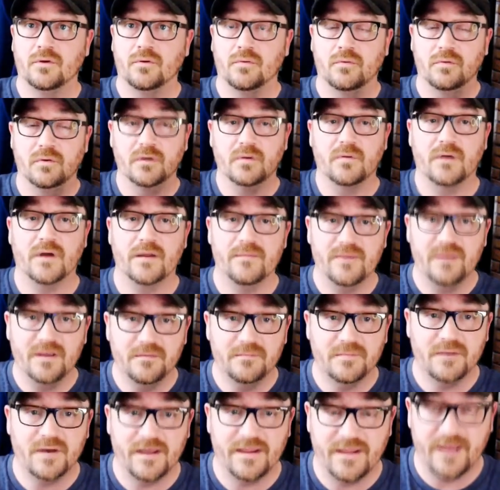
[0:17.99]
What do I mean
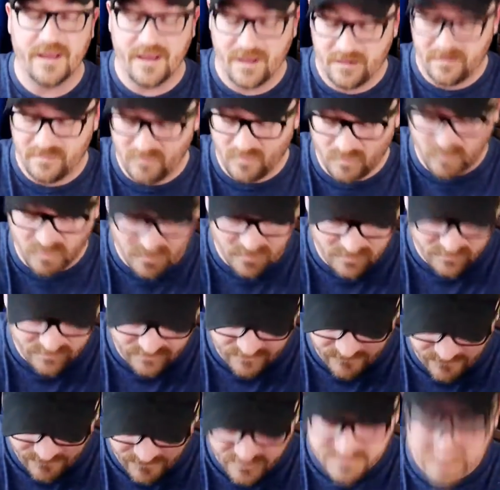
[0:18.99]
by that? Well,
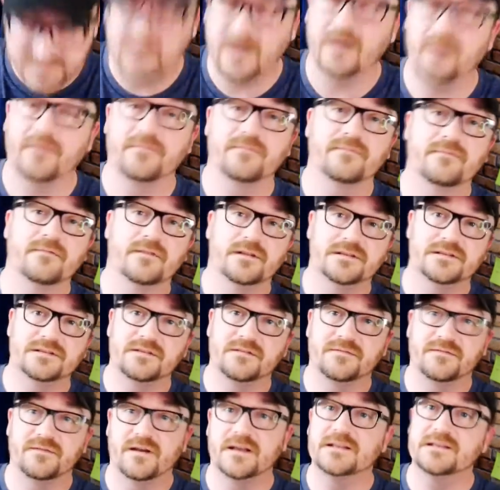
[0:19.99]
first off, let's
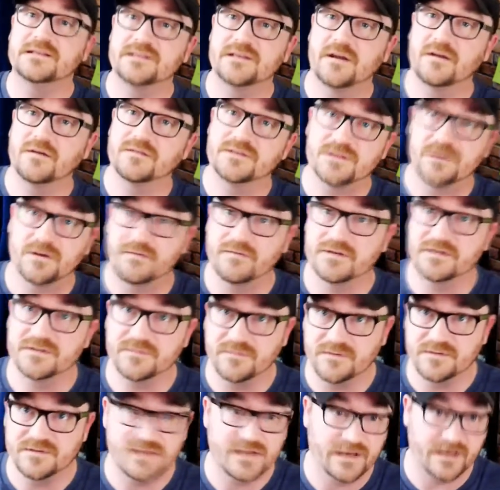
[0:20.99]
define self service
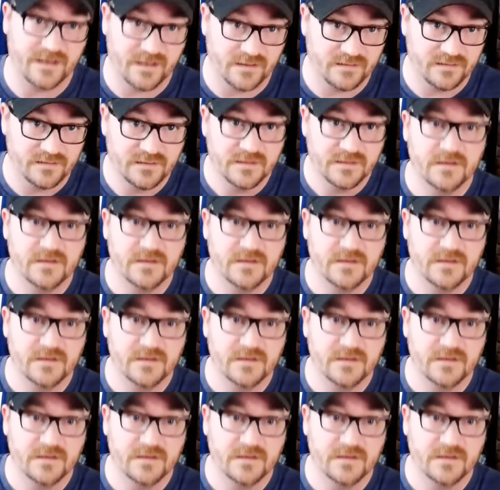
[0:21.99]
for a second